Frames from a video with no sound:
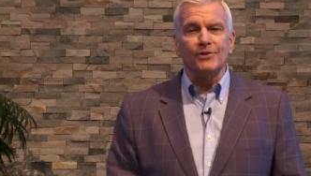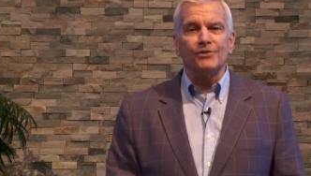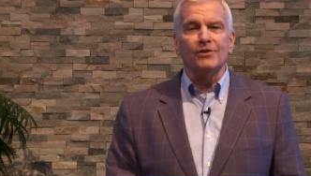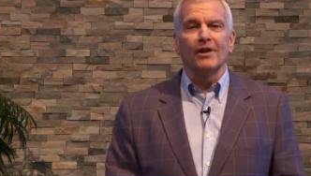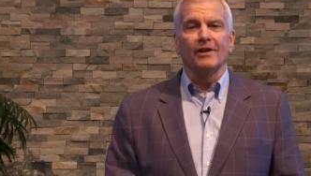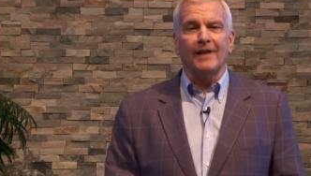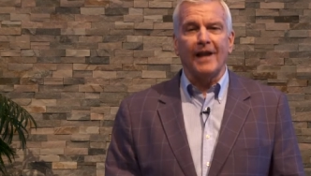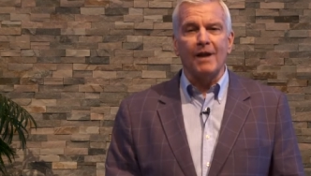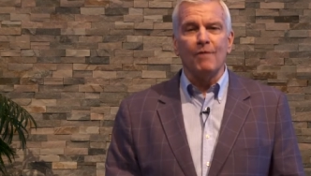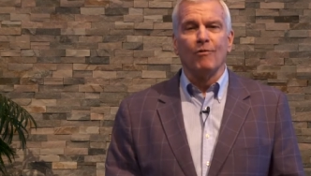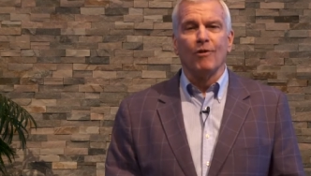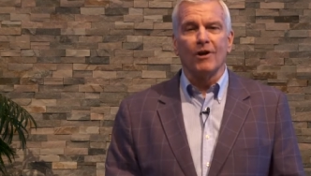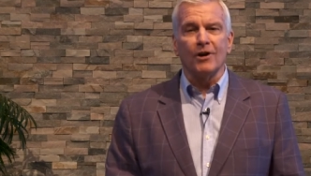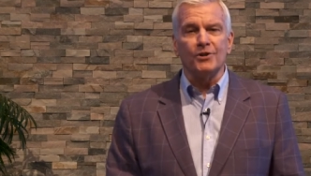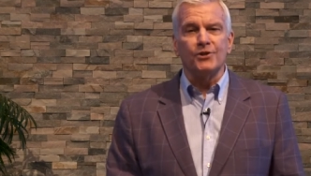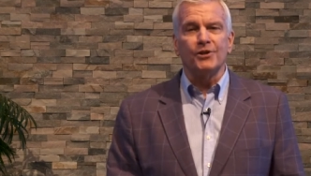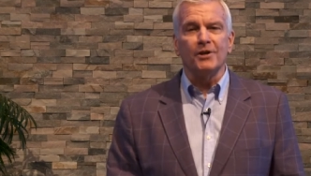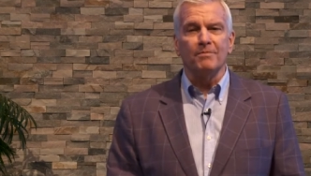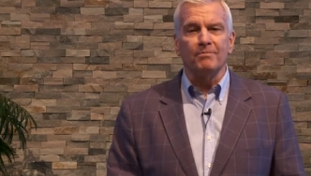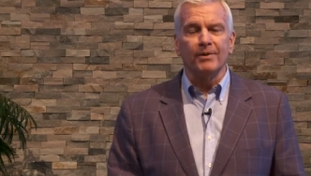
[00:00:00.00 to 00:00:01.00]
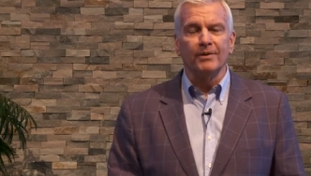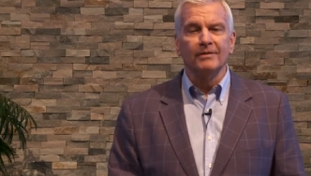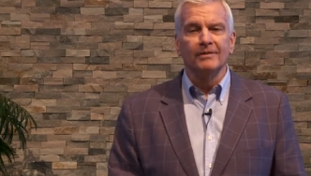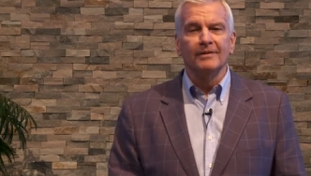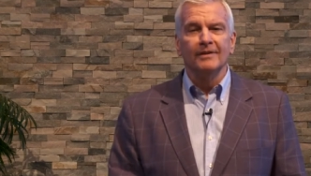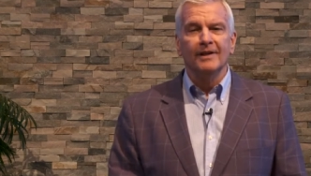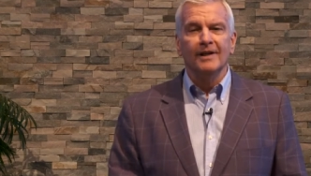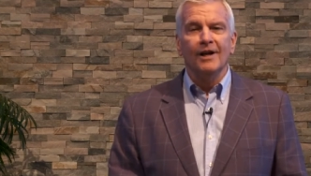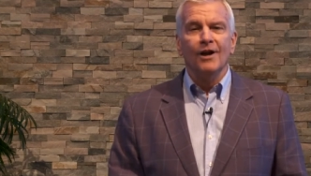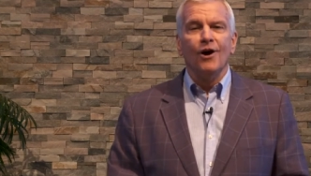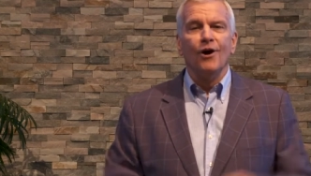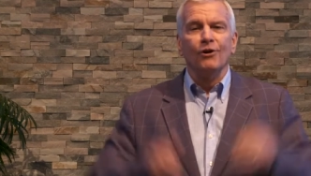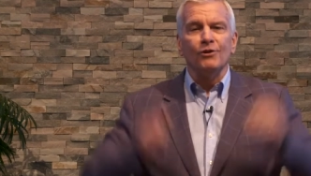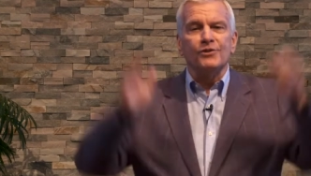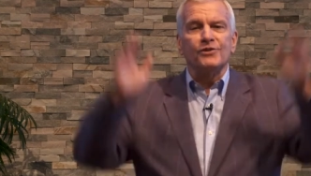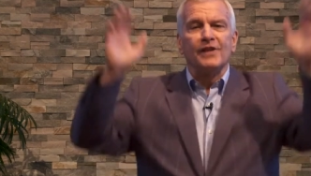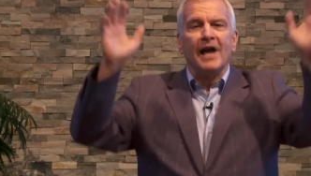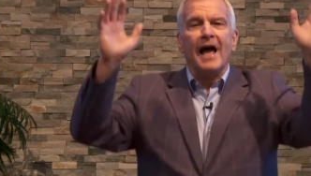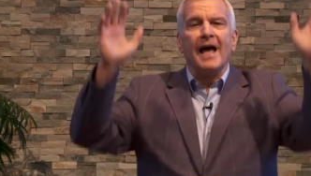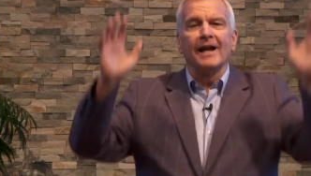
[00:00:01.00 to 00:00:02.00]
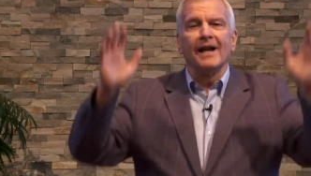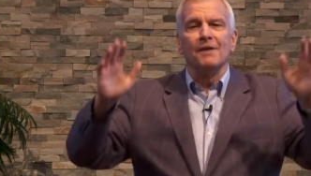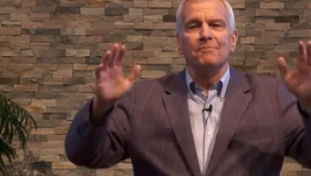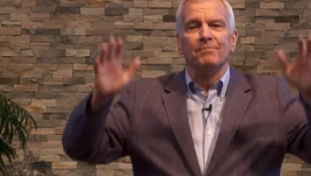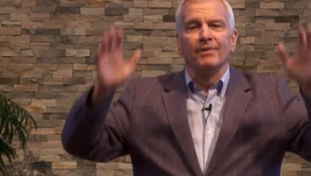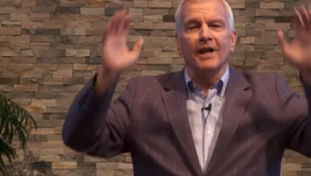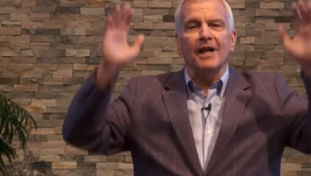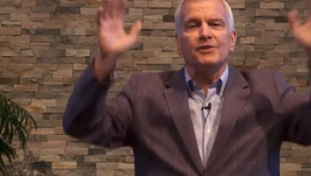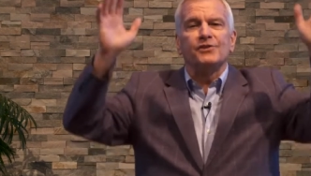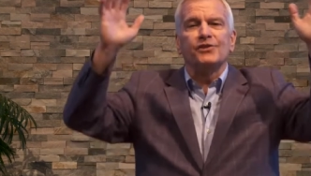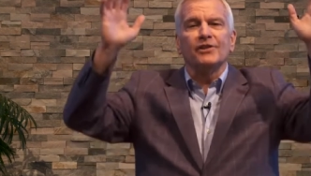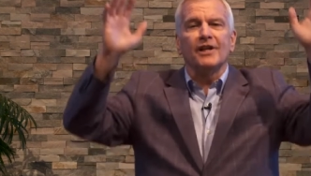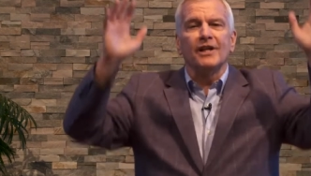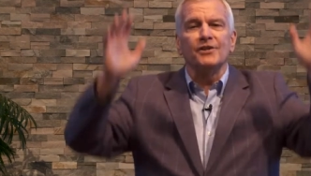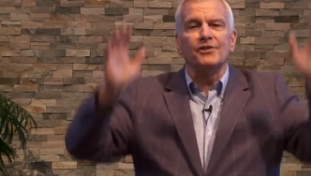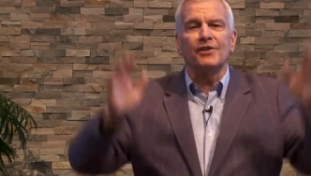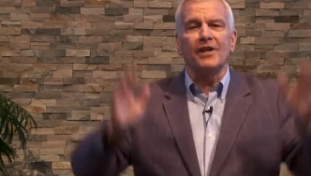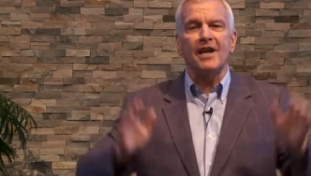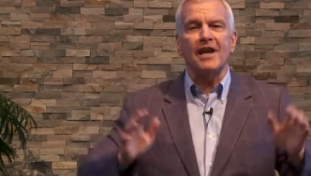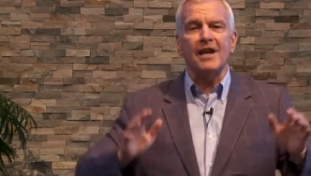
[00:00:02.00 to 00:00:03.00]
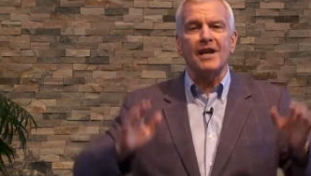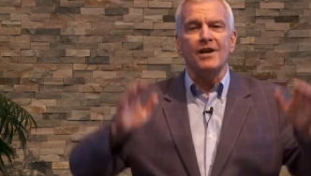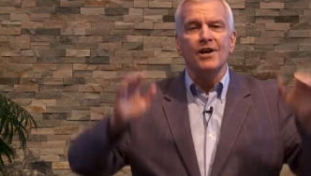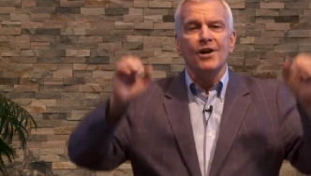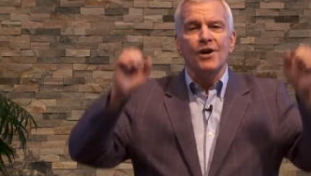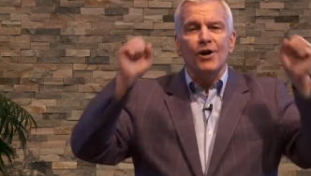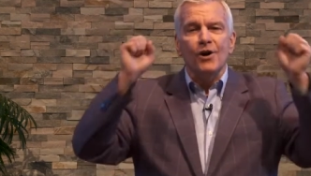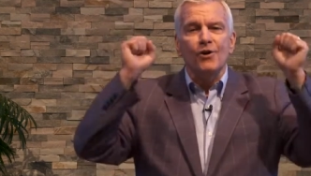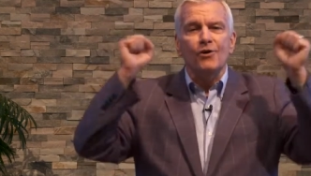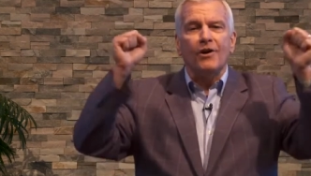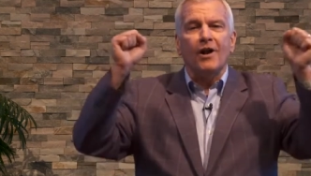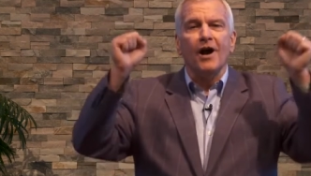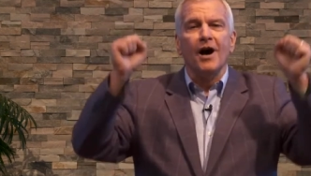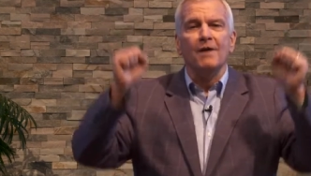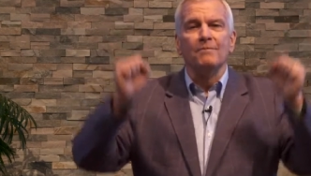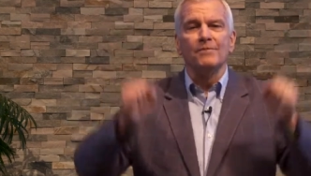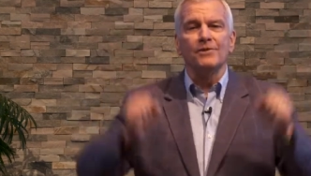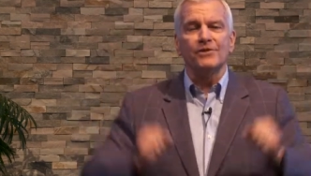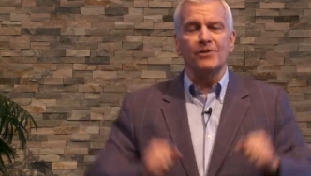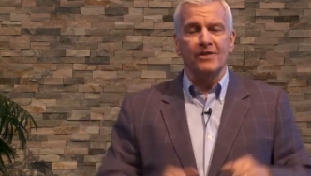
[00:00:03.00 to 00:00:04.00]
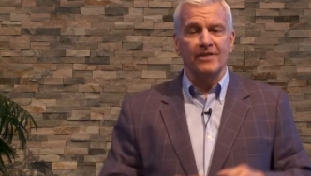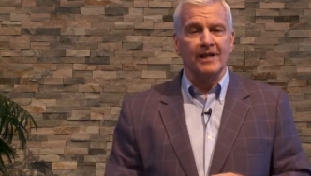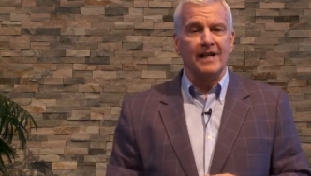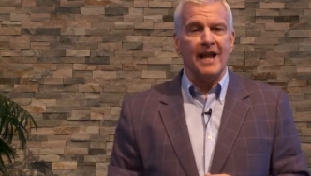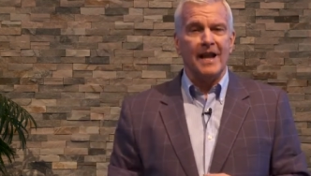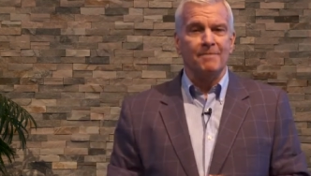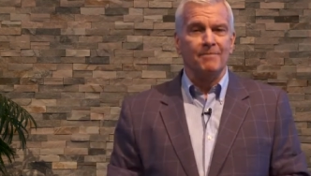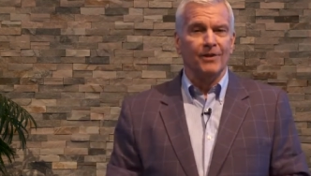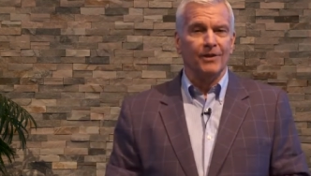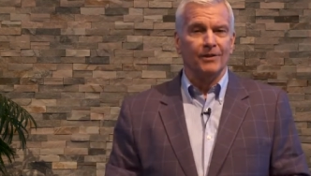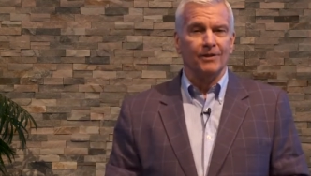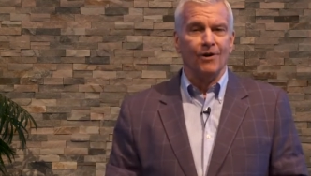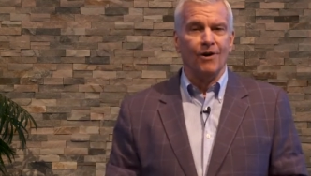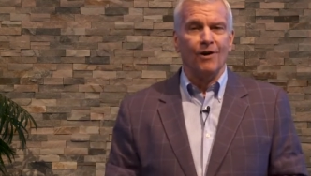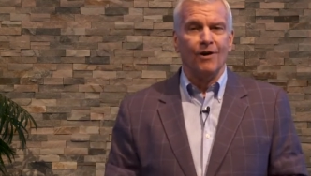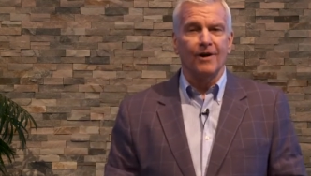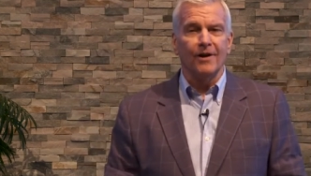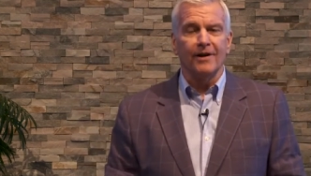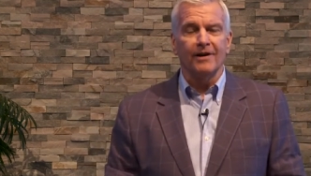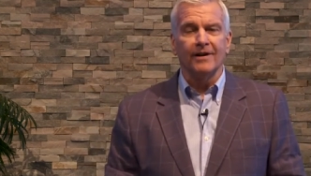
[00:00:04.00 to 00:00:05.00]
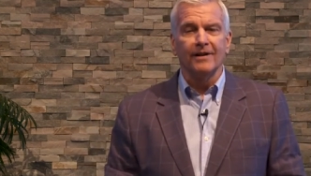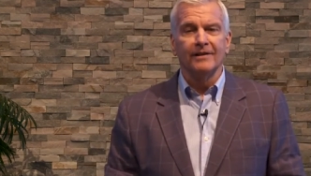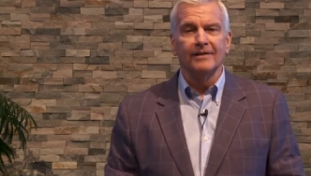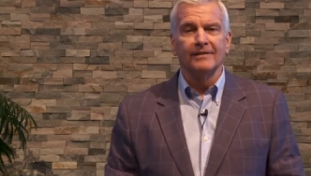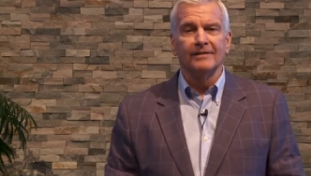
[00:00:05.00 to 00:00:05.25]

Sunday worship. Hosanna, blessed is he who comes in the name of the Lord.